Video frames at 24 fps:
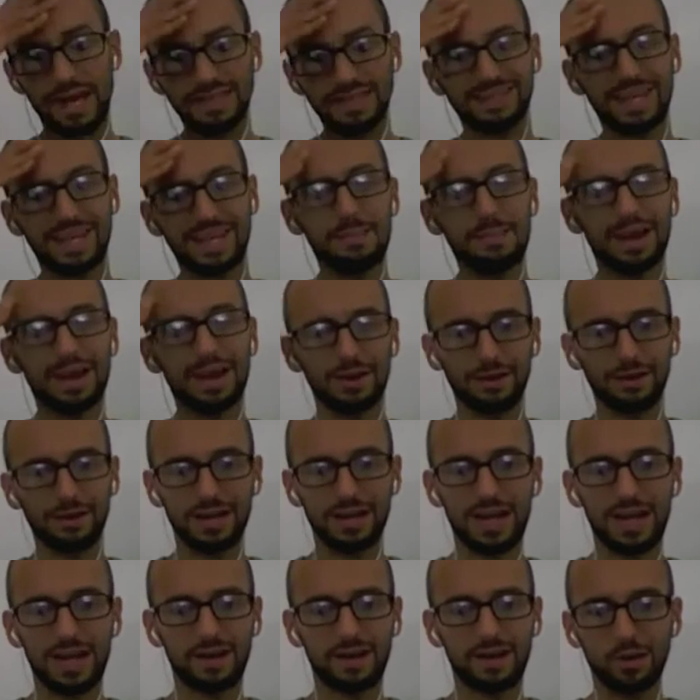time I heard an
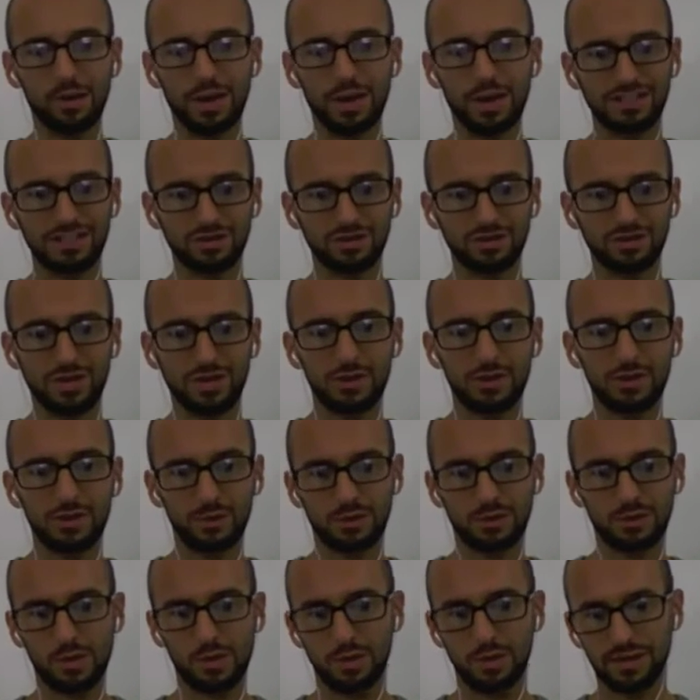echo, and I just tried to
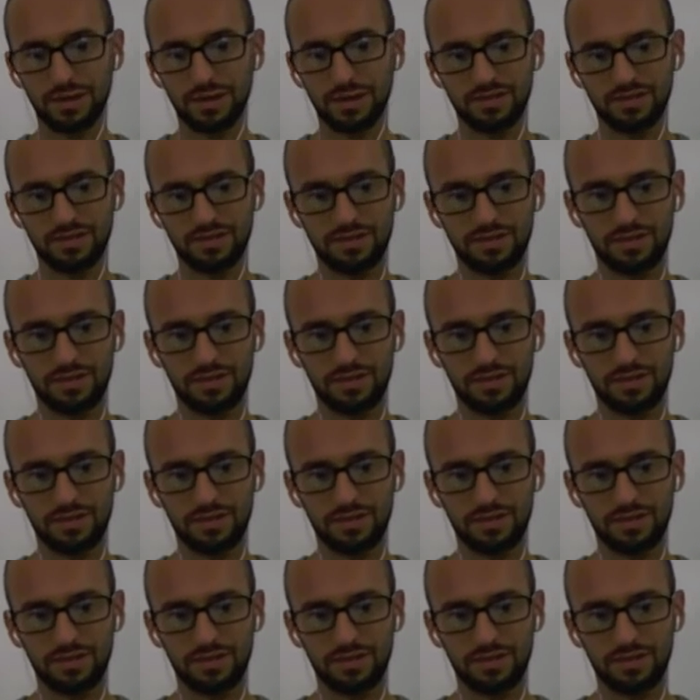ignore it.